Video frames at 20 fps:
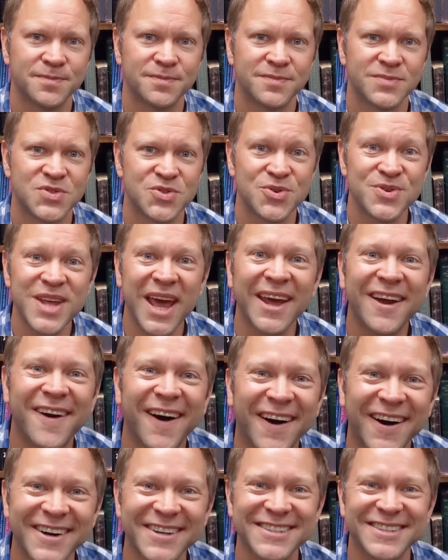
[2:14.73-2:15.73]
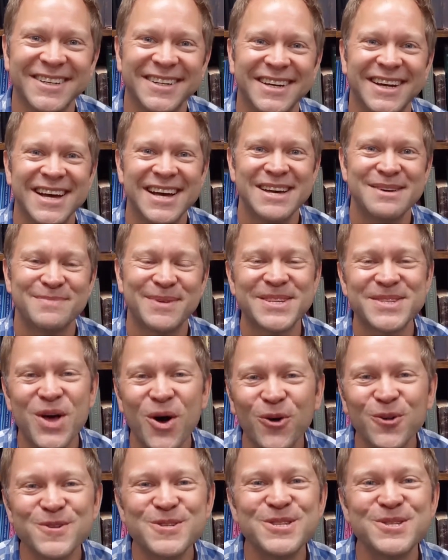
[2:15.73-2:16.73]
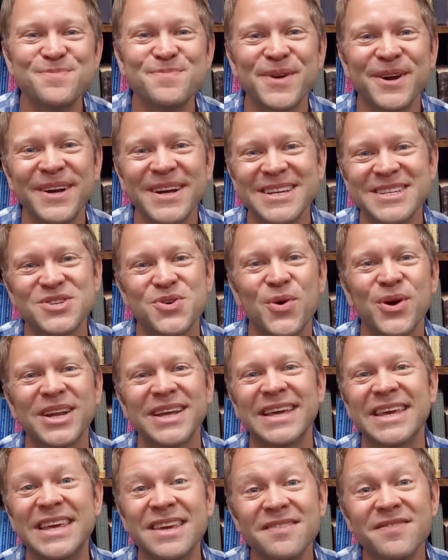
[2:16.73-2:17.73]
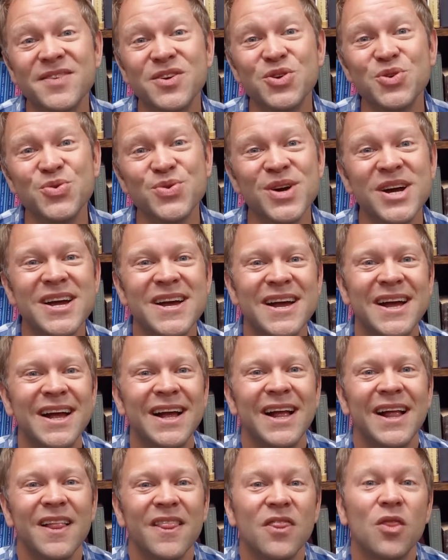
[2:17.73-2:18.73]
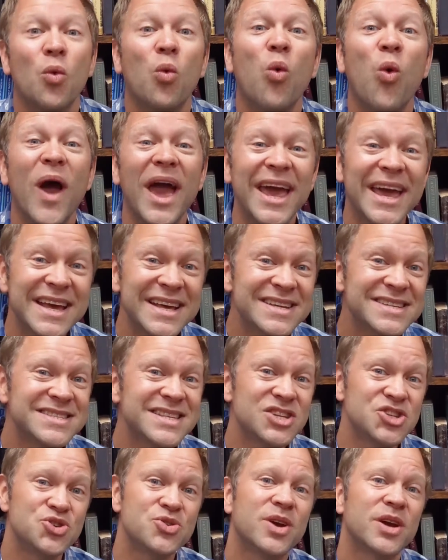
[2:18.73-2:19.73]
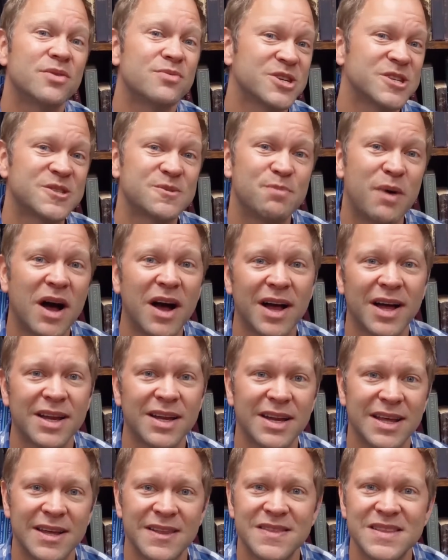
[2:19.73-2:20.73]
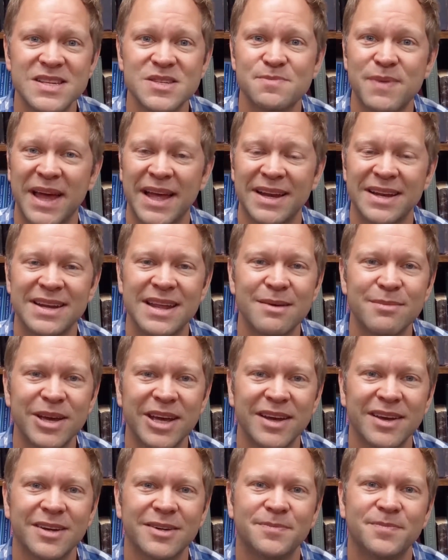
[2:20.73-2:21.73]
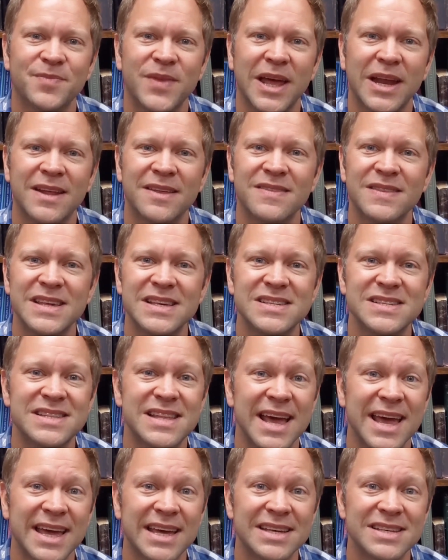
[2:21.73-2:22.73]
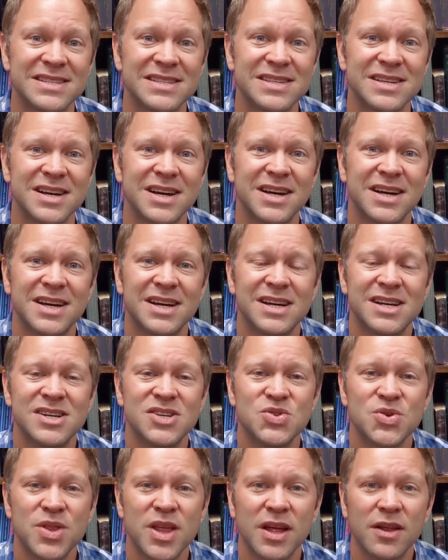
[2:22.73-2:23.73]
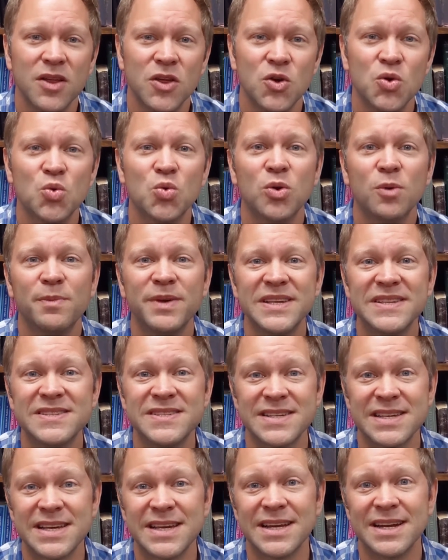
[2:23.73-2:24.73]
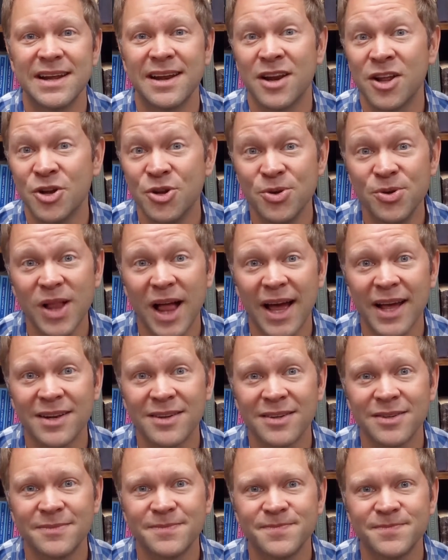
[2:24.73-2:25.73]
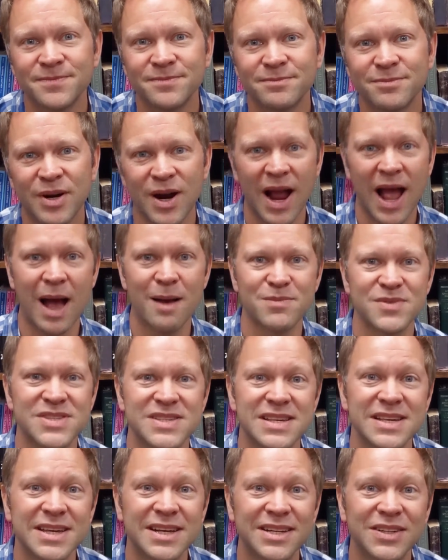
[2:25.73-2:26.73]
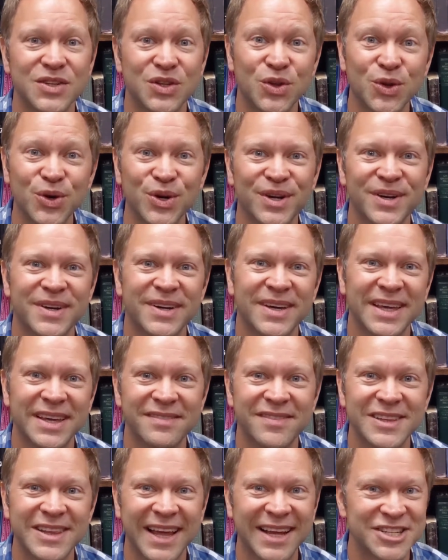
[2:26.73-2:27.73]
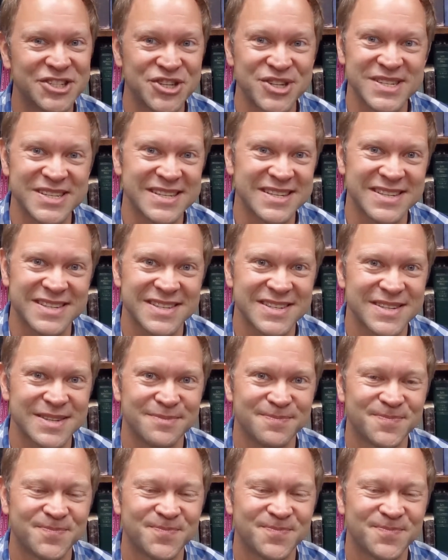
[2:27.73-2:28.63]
So take heart, because the Holy Spirit is going to give you the ways that you can respond in this pandemic and in these days so that you will be seen in a new light, perhaps seen to look even like Jesus.